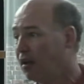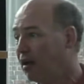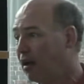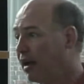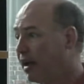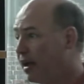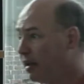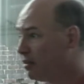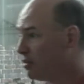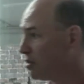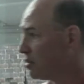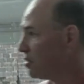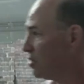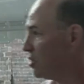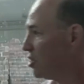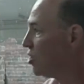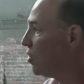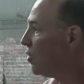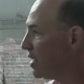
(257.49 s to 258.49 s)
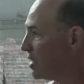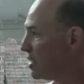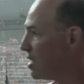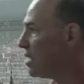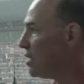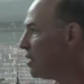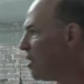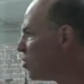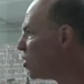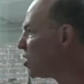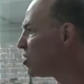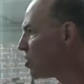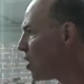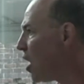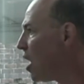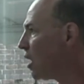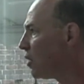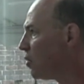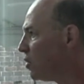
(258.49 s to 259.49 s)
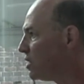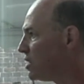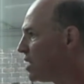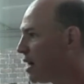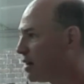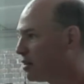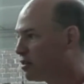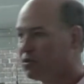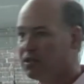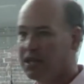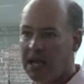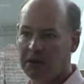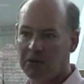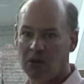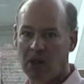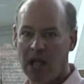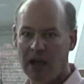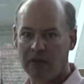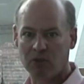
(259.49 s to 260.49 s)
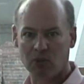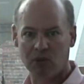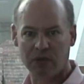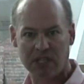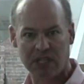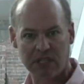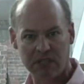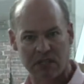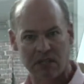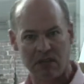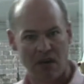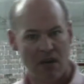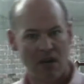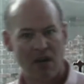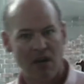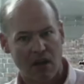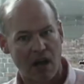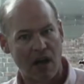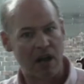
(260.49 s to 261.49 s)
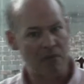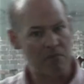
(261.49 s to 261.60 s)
Uh, and so as I was talking with Dr. Daniel afterwards, he said, uh,